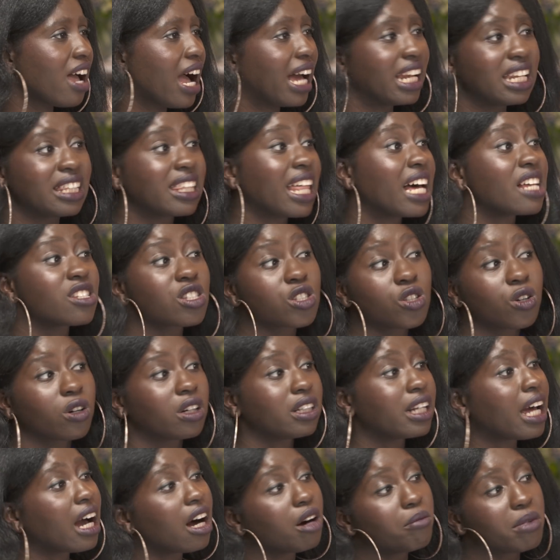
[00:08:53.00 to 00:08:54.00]
and that's not
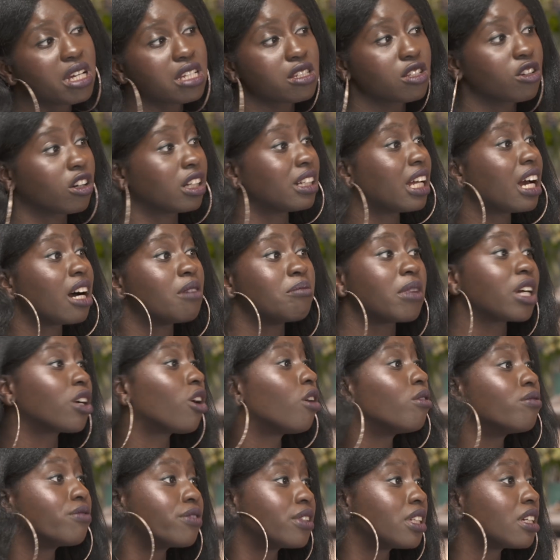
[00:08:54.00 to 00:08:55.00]
going to help me, it's not going to help my
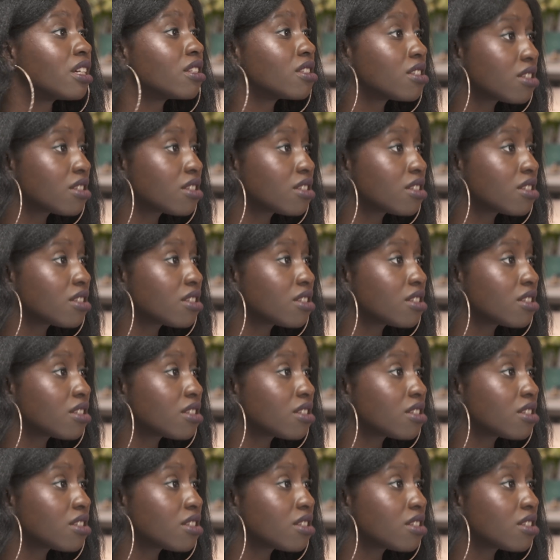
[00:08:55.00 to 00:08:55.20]
confidence.